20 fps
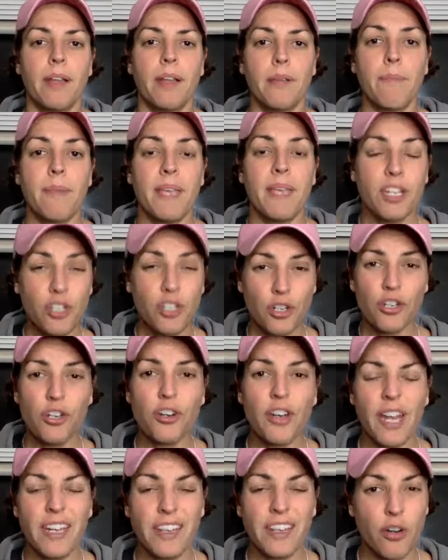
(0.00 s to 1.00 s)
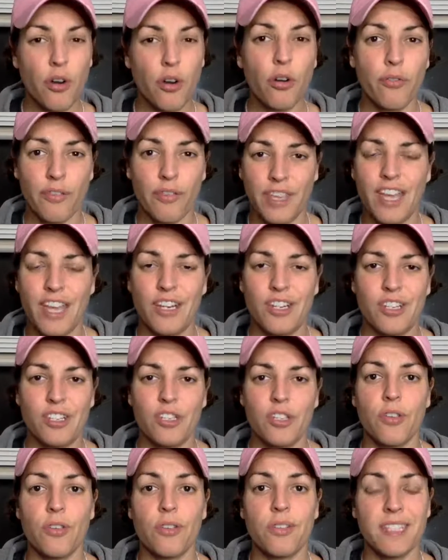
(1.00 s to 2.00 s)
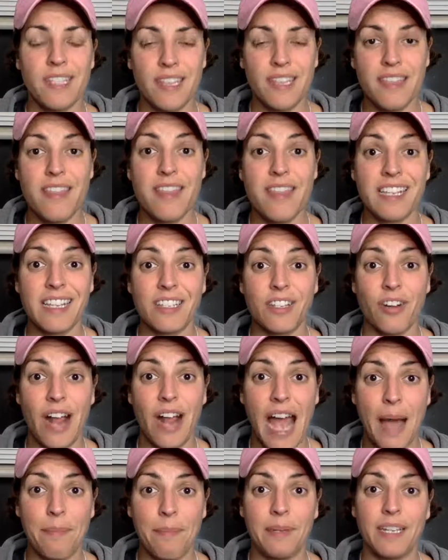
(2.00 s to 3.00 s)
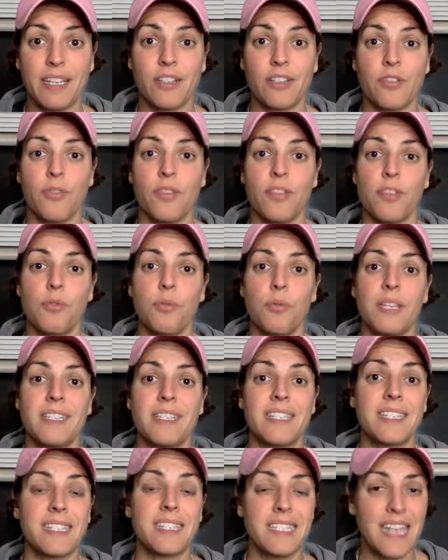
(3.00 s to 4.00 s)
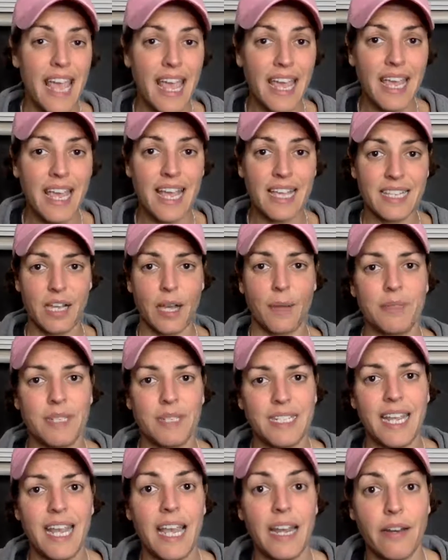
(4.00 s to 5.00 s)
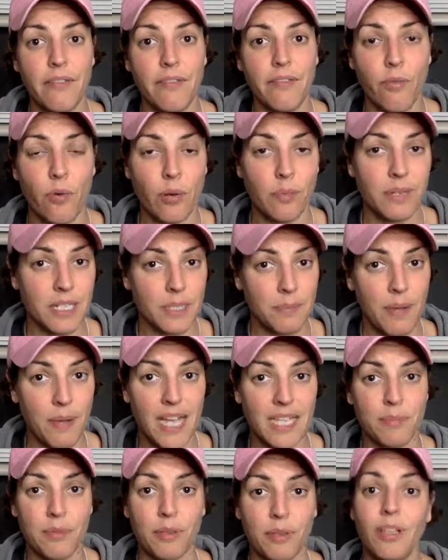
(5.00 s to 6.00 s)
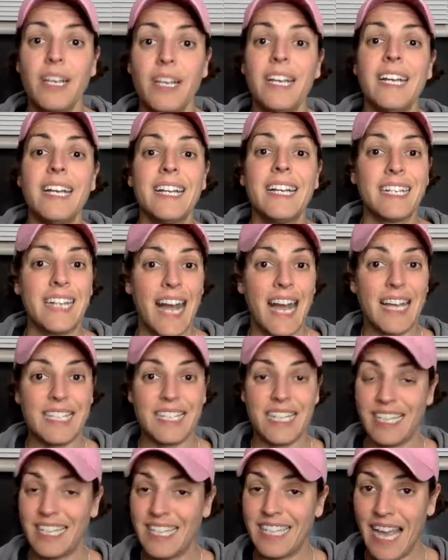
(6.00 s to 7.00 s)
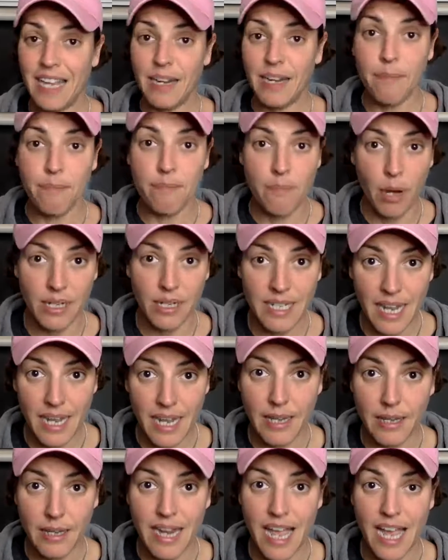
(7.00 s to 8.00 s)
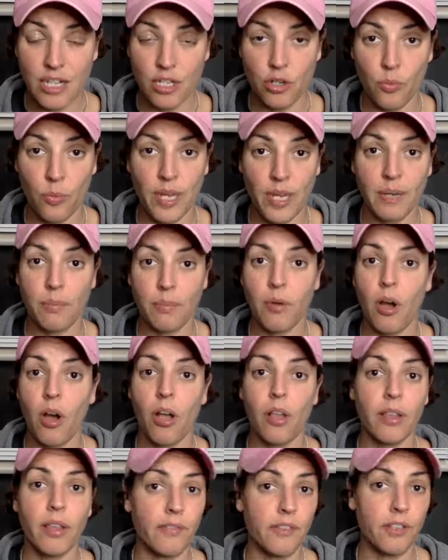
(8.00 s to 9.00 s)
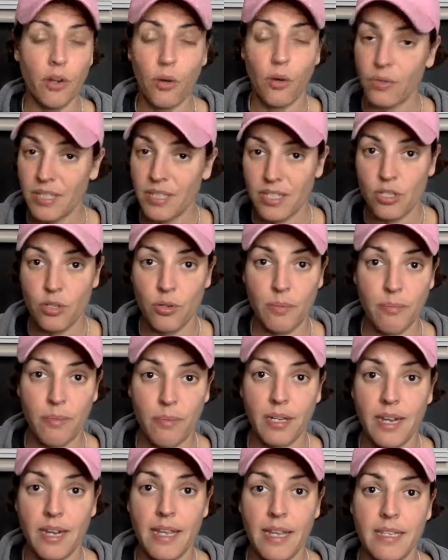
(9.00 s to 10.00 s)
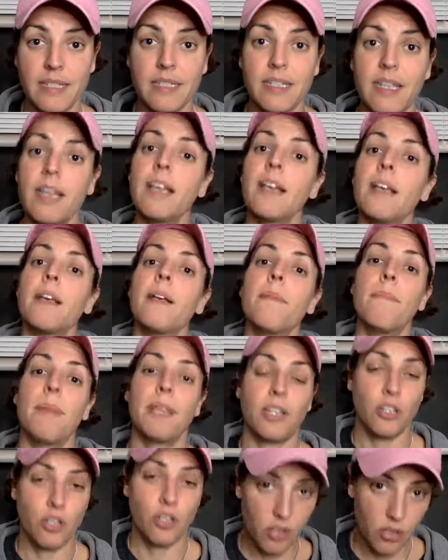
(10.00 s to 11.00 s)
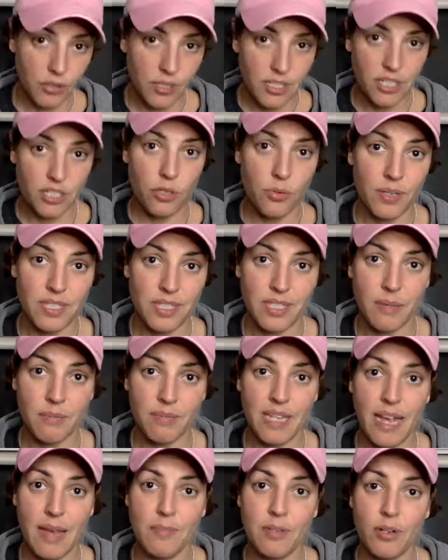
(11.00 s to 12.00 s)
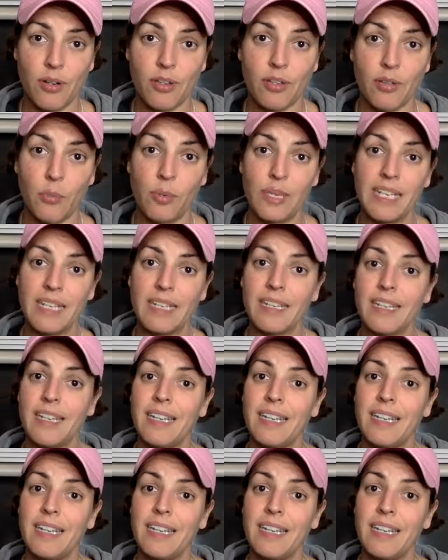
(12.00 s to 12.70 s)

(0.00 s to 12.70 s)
make sure you're getting the notifications so you see the things that are happening, so that you can stay as up to date and informed as possible. Guys, again, Monday, National Wake Up Call. If you don't listen to it Mondays, make sure you listen to it sometime during the week.